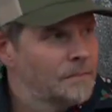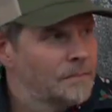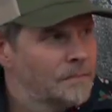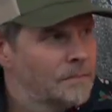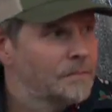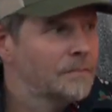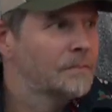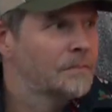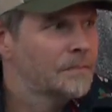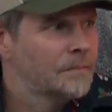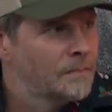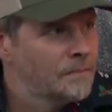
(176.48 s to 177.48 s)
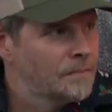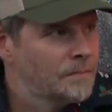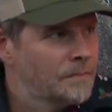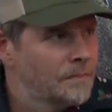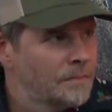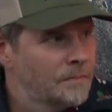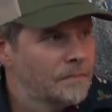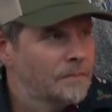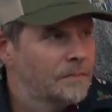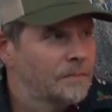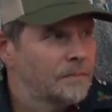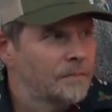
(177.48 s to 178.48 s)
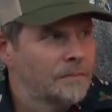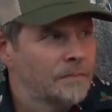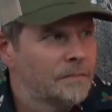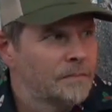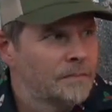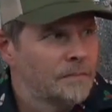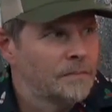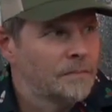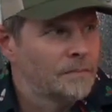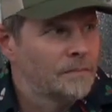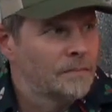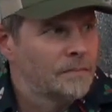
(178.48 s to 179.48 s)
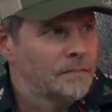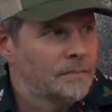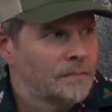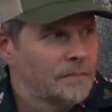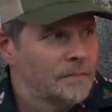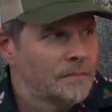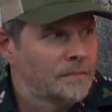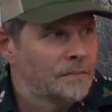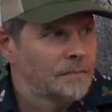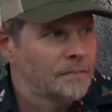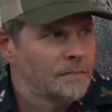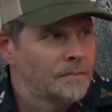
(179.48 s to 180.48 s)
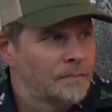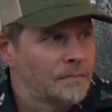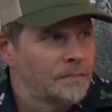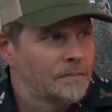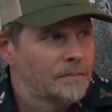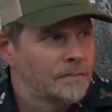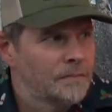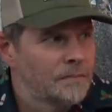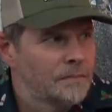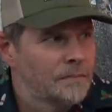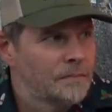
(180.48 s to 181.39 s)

(not speaking)